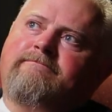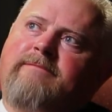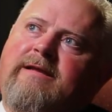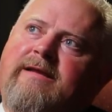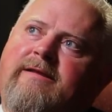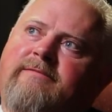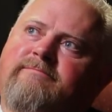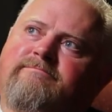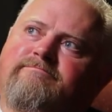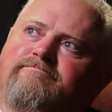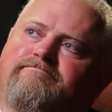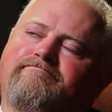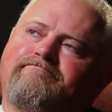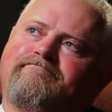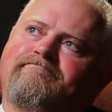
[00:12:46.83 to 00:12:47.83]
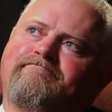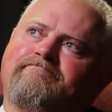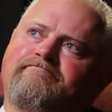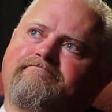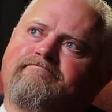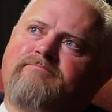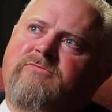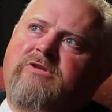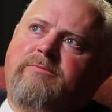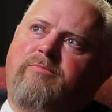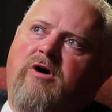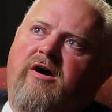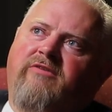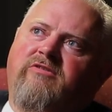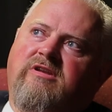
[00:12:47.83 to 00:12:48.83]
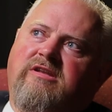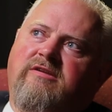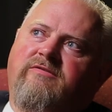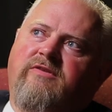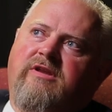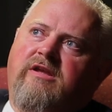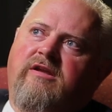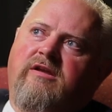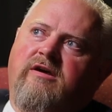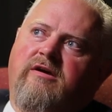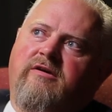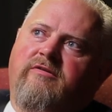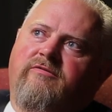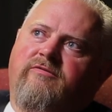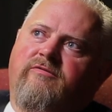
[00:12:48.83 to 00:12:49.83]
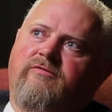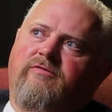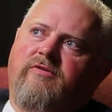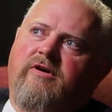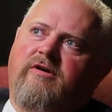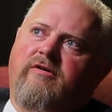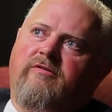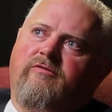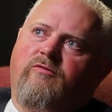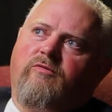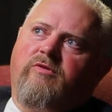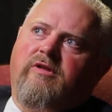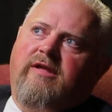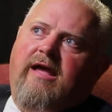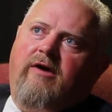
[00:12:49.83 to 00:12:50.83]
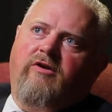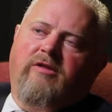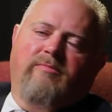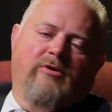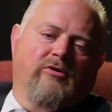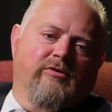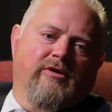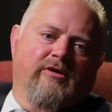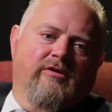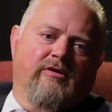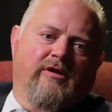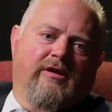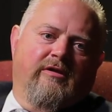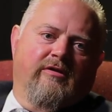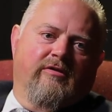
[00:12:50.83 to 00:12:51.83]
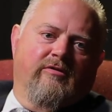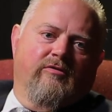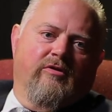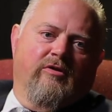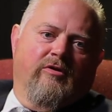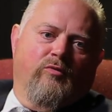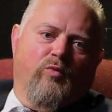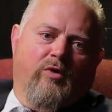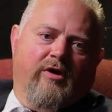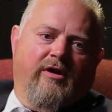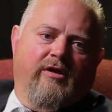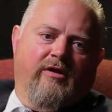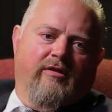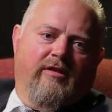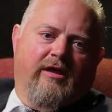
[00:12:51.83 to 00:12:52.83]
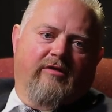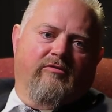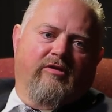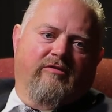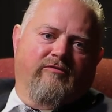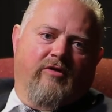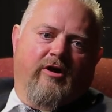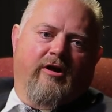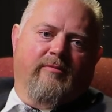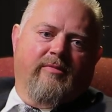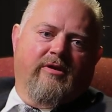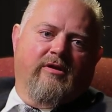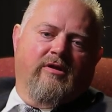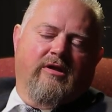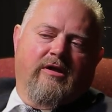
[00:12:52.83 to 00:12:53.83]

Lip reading: And the positivity of the county building and working in that environment.